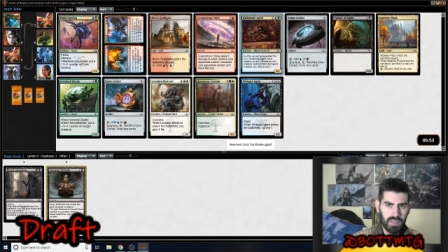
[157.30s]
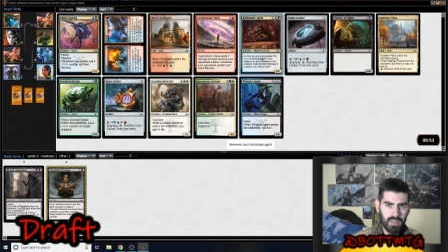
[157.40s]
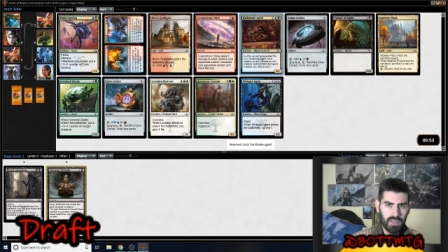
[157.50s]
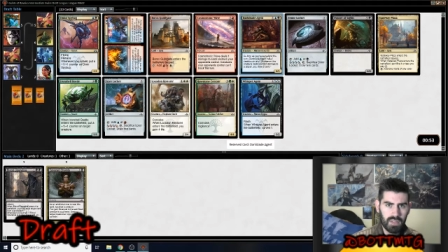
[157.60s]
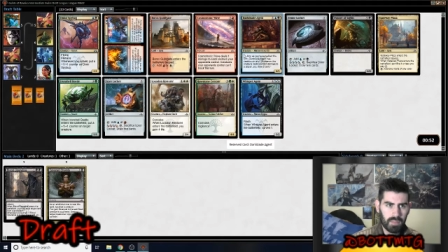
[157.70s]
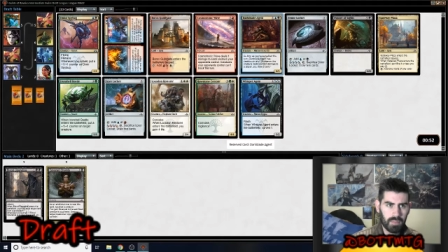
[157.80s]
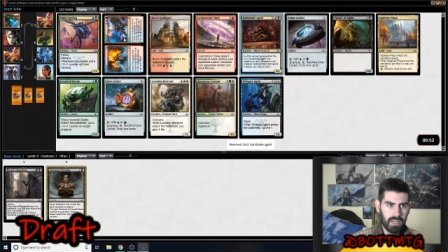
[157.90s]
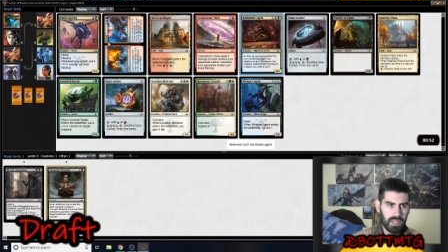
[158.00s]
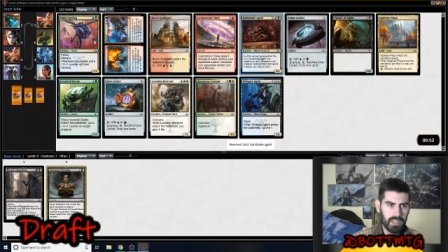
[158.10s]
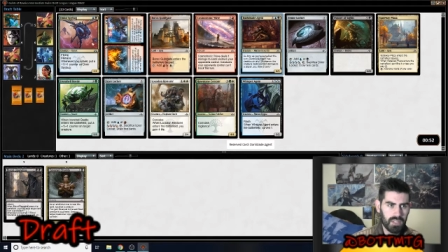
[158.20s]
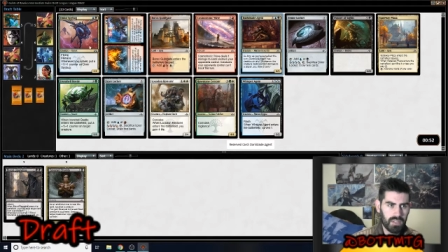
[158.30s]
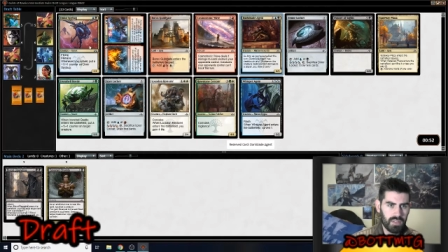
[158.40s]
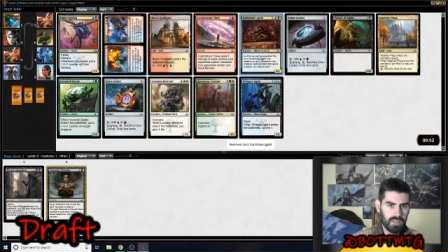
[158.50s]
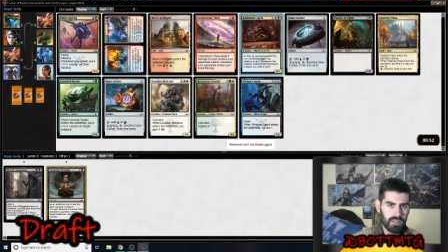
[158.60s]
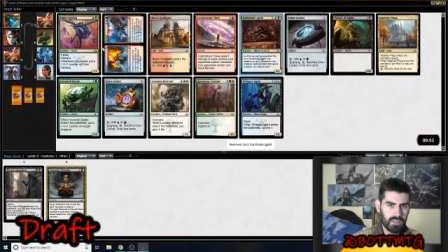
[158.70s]
Darkblade Agent
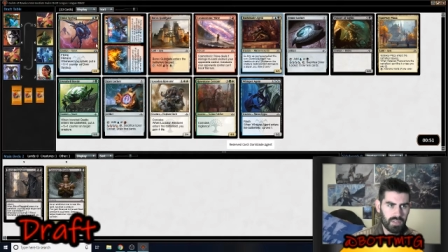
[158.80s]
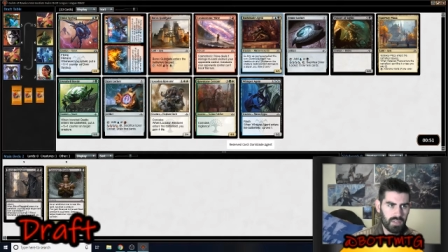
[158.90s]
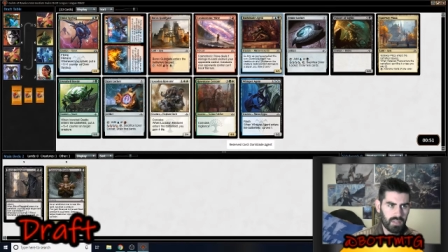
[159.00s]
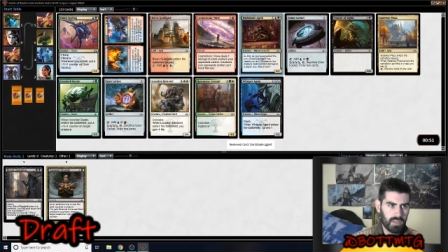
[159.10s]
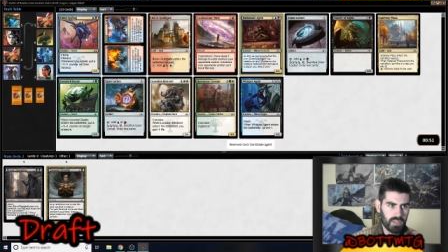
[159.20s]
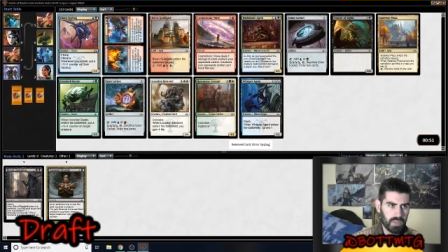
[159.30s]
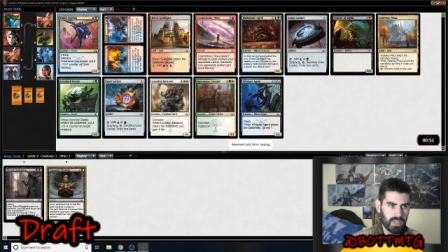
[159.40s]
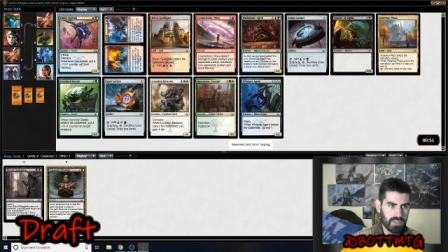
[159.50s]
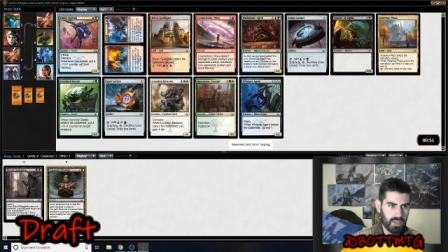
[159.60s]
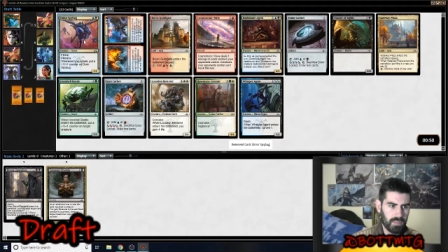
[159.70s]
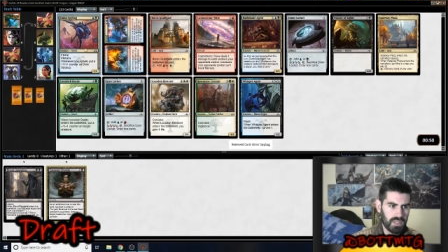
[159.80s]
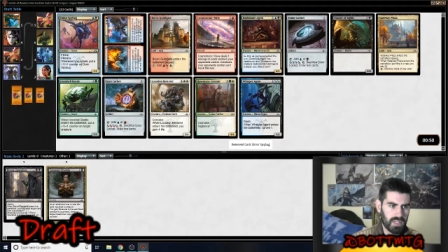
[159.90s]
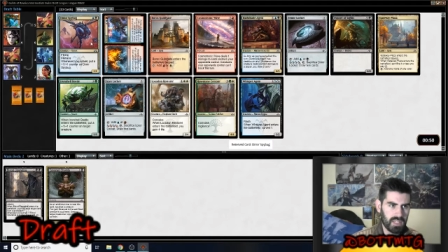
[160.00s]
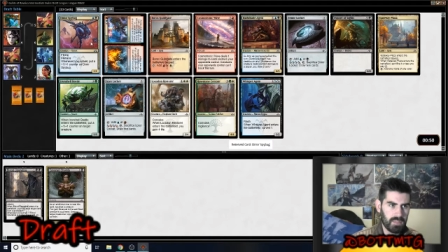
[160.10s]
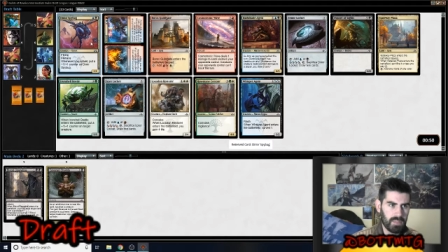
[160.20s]
is good as well, so I'm going to
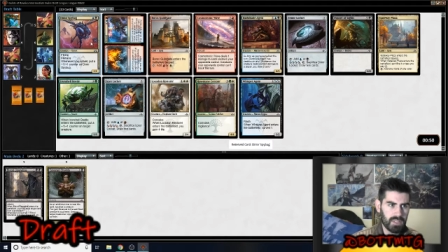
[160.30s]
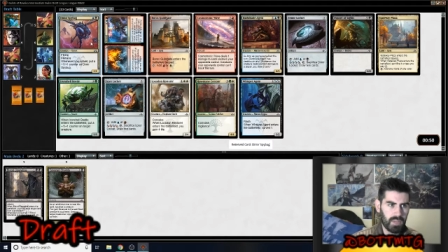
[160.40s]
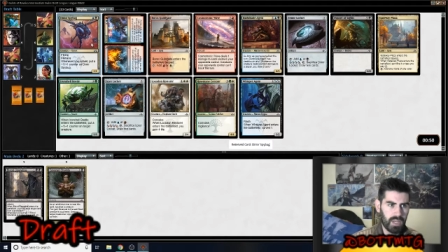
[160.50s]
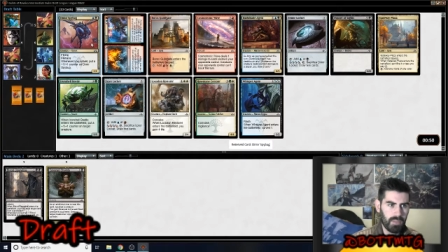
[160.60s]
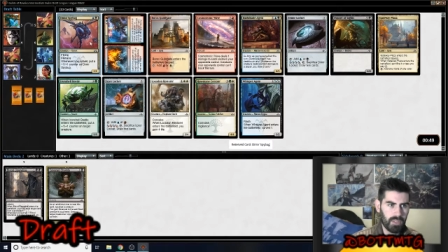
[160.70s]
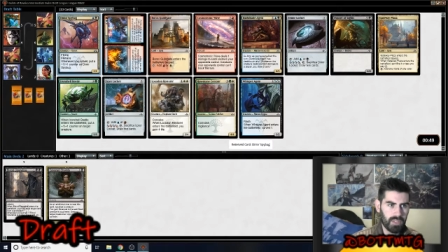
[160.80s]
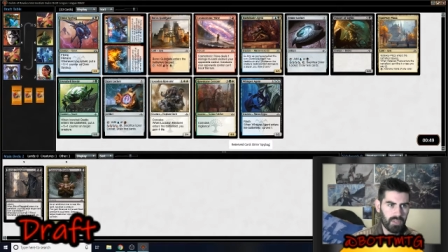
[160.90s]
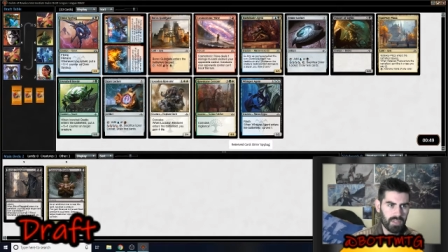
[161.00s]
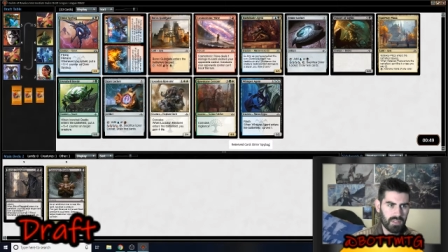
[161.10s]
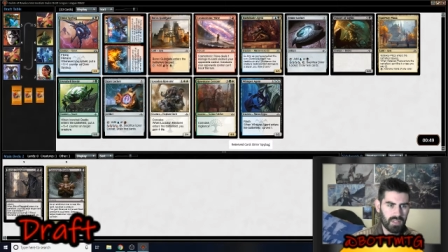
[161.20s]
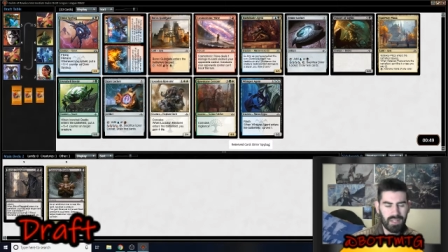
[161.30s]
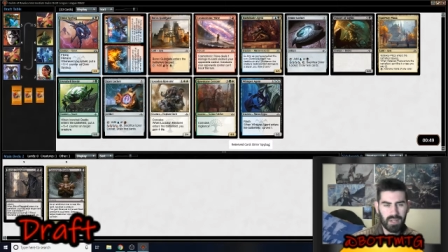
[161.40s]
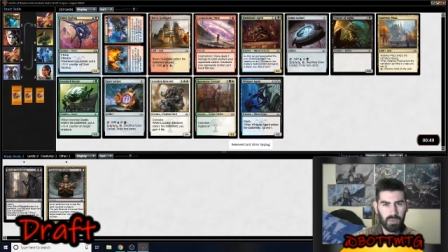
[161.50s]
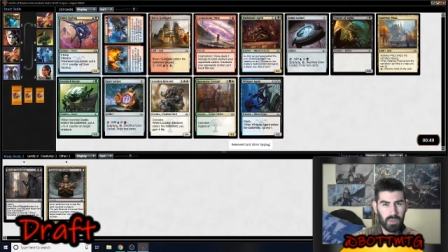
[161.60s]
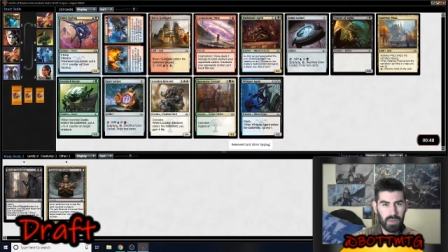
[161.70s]
take the Dimir Spybug though, because it can kind
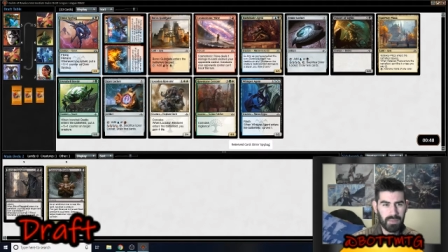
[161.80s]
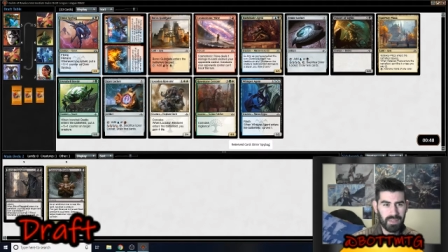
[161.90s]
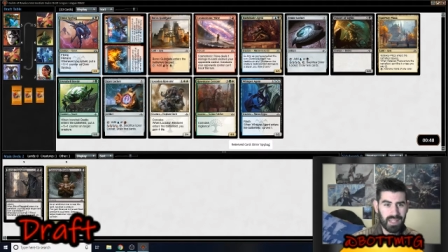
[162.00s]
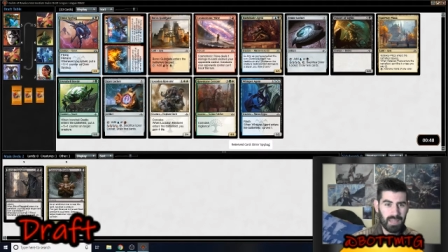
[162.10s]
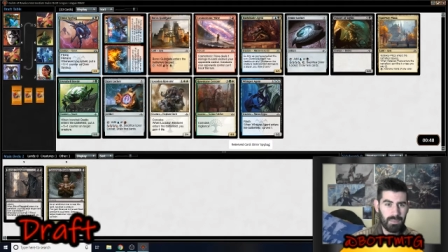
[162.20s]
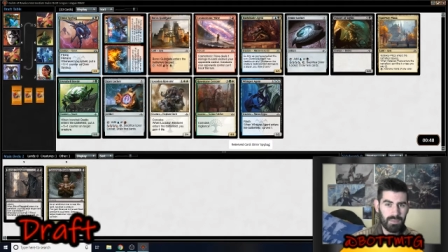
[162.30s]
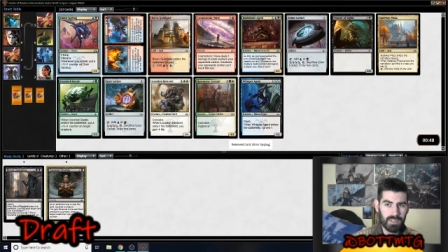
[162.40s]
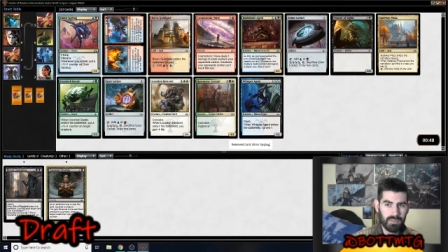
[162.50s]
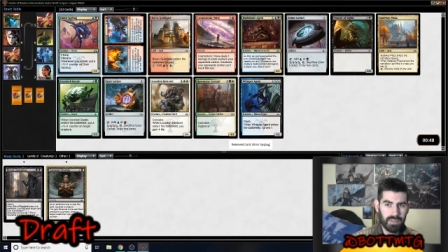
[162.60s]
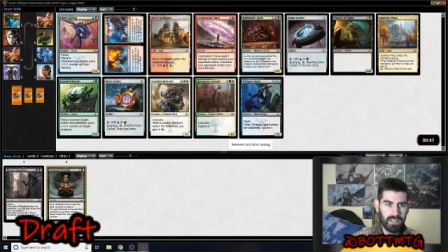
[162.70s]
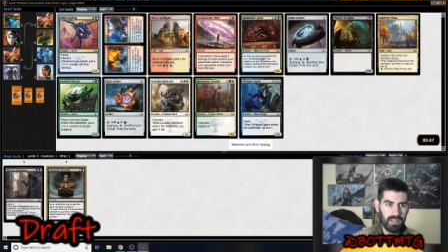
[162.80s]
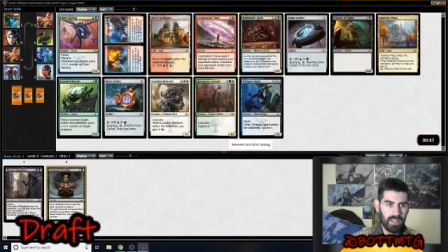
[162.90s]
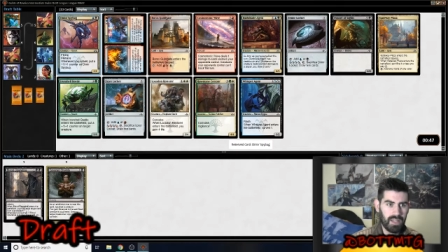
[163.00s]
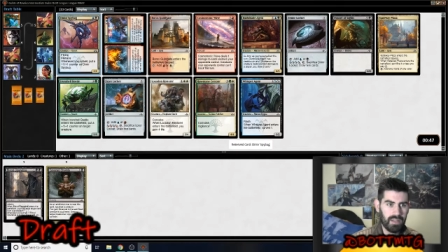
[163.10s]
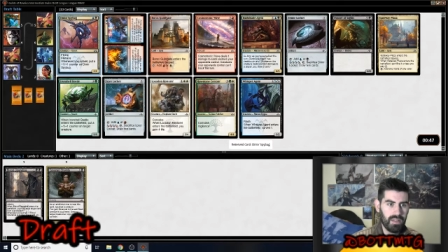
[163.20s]
of run away with the game if you surveil a
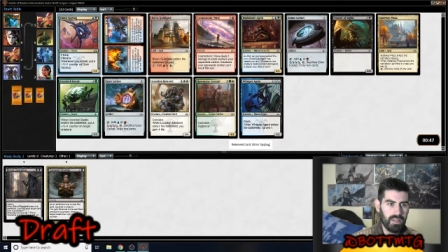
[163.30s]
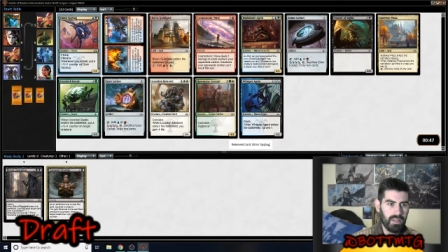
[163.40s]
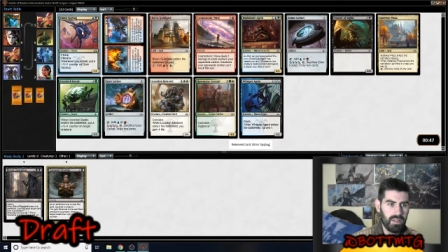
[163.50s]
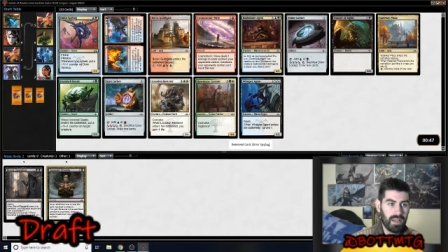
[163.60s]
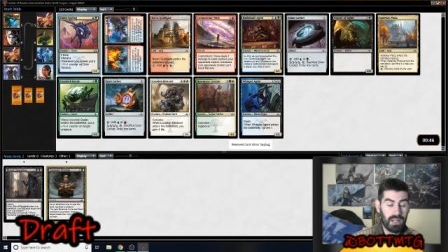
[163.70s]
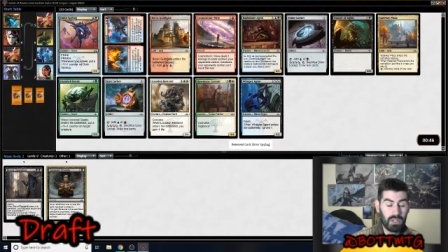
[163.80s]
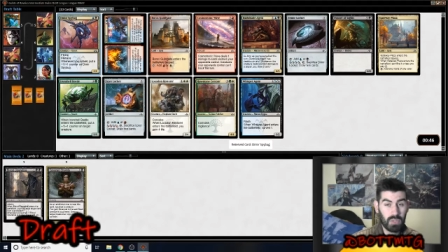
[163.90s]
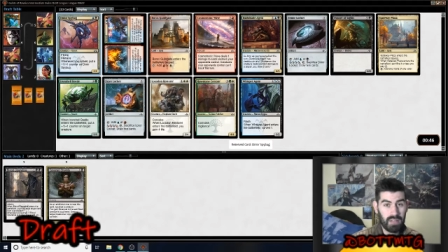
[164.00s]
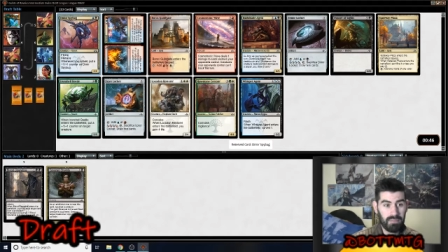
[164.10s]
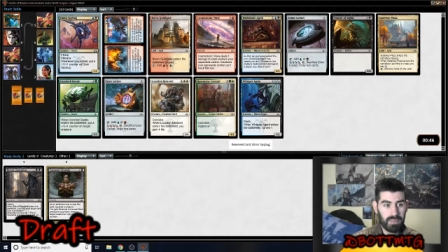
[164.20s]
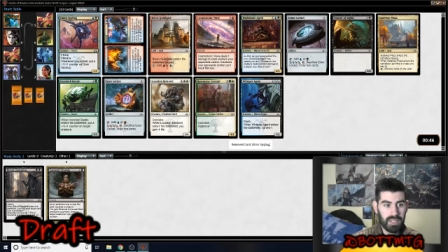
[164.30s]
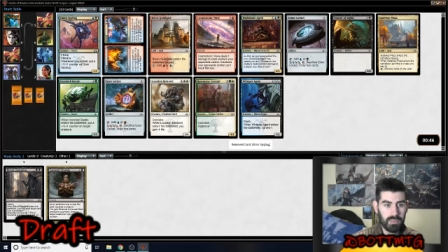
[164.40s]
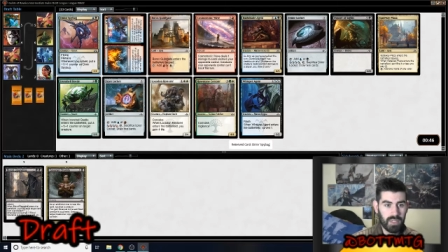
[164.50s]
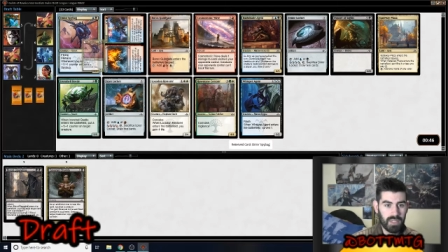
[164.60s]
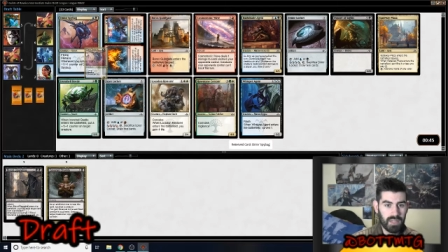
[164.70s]
lot. And also I haven't played
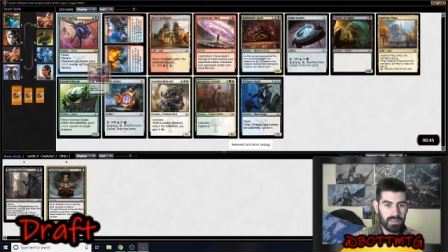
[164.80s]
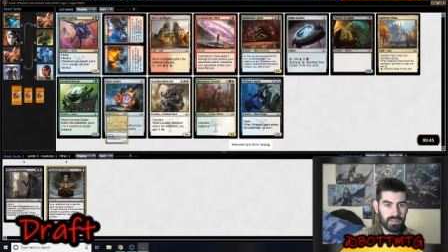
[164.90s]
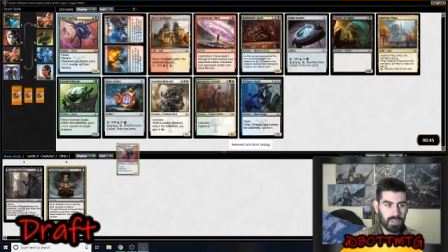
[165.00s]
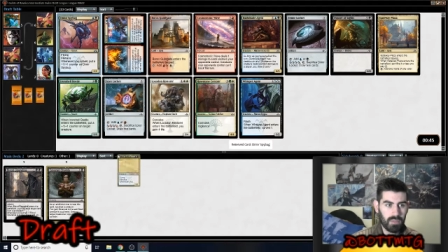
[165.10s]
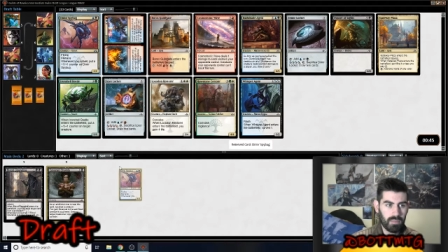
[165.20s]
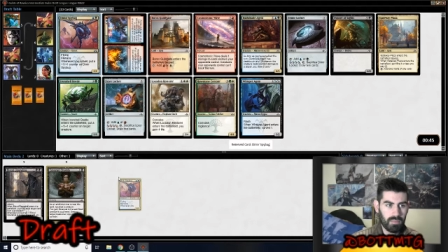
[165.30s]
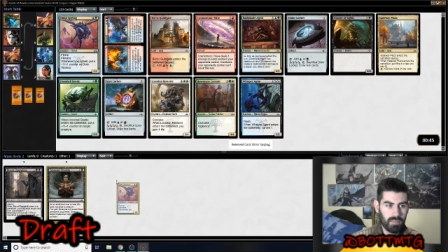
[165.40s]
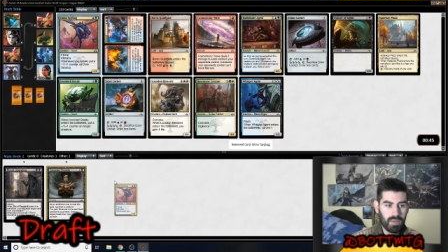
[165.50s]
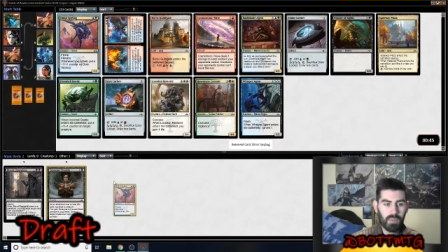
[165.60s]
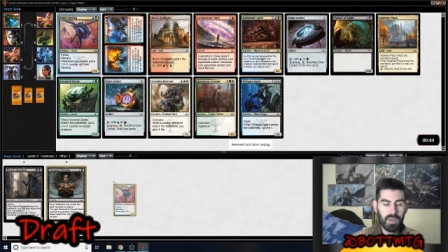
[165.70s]
with it yet, so when I